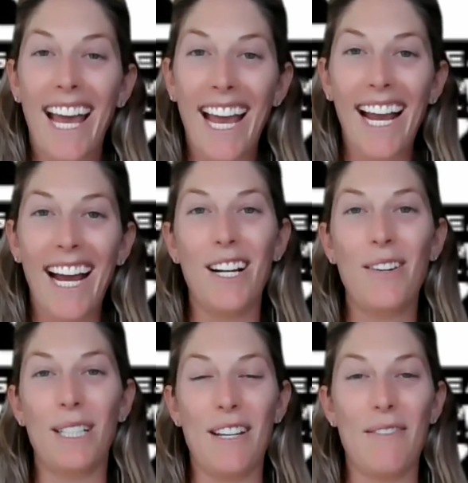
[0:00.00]
And
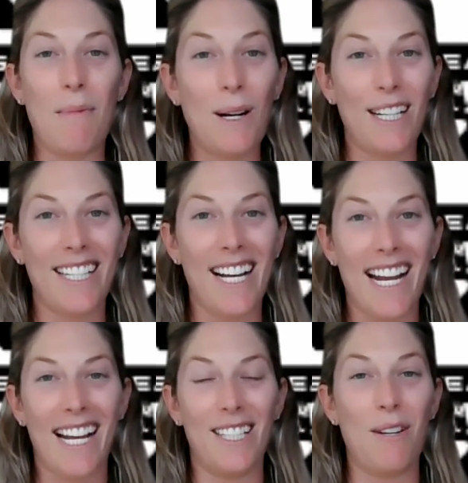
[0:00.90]
what's even more
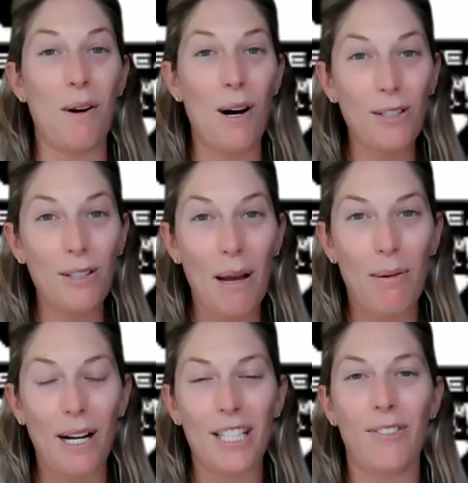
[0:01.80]
exciting is you also get
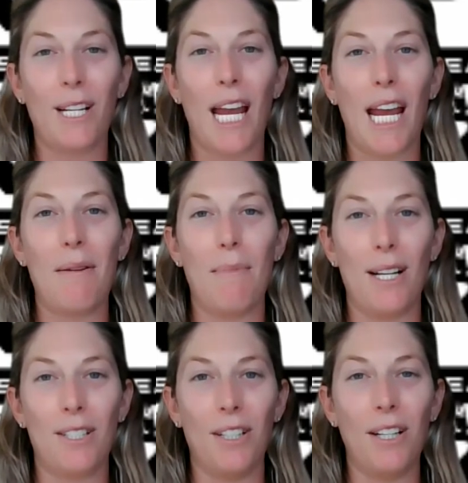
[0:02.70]
points for gaining
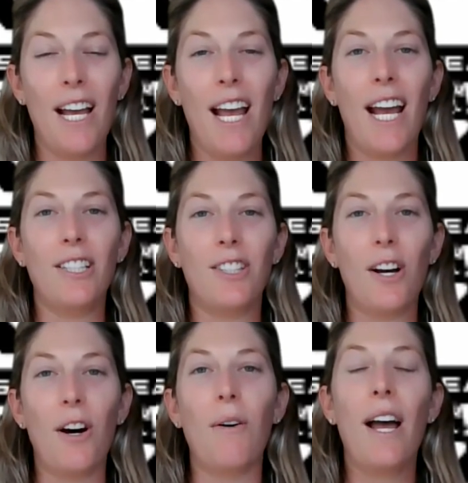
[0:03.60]
muscle. And
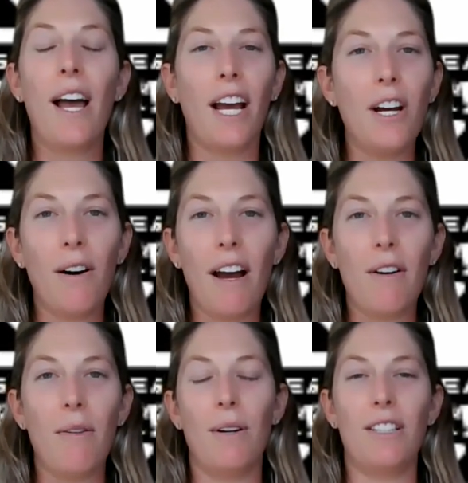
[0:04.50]
so I know
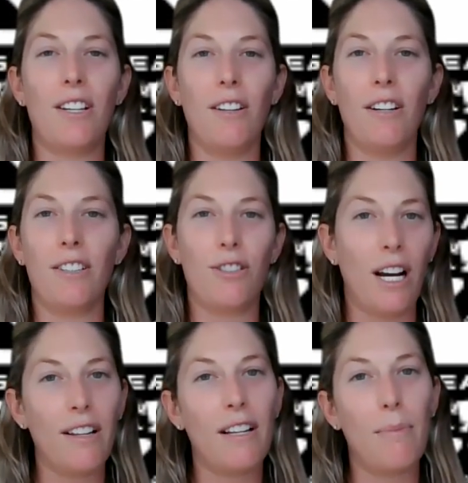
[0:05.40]
everyone wants to look
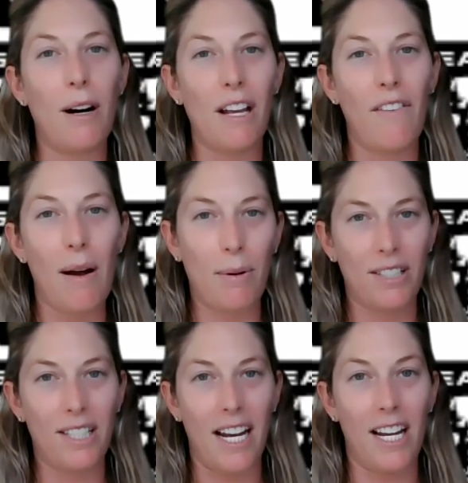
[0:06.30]
straight at their body fat
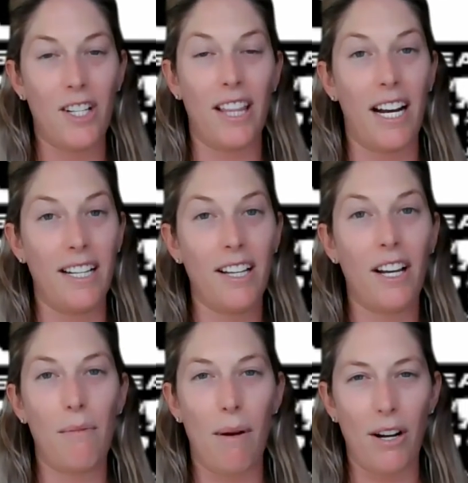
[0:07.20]
percentage, and that is a
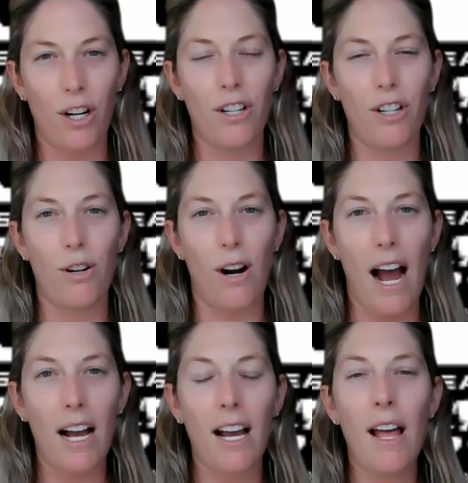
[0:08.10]
good metric to
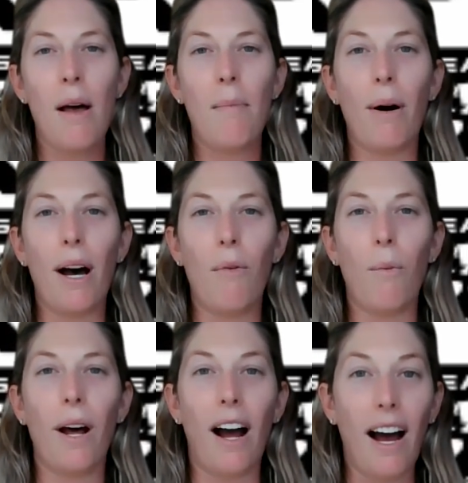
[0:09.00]
track. But
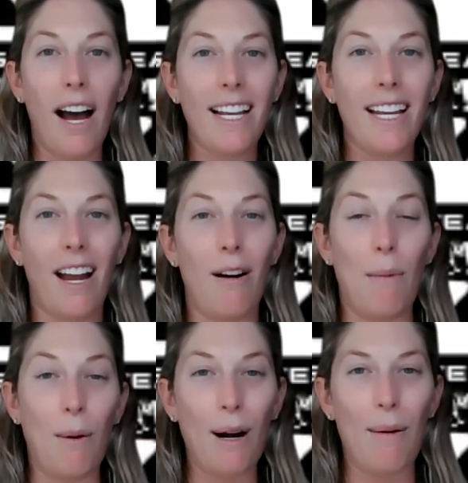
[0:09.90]
what I care
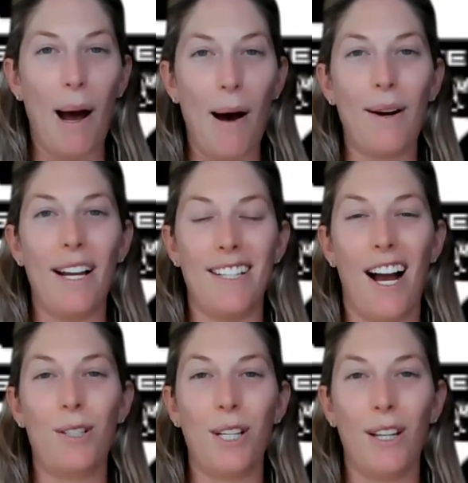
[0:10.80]
more about is
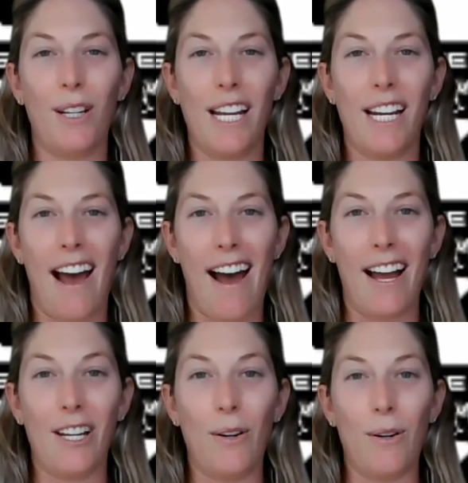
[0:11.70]
actually looking
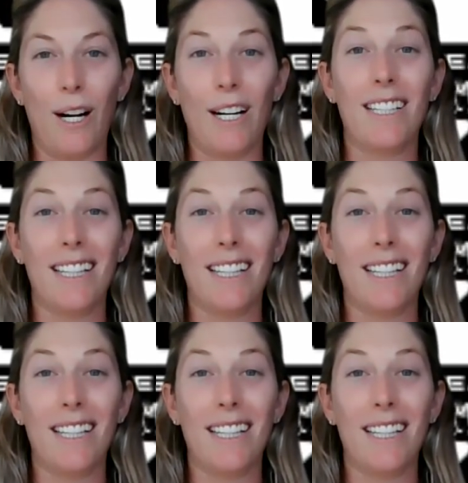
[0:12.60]
at your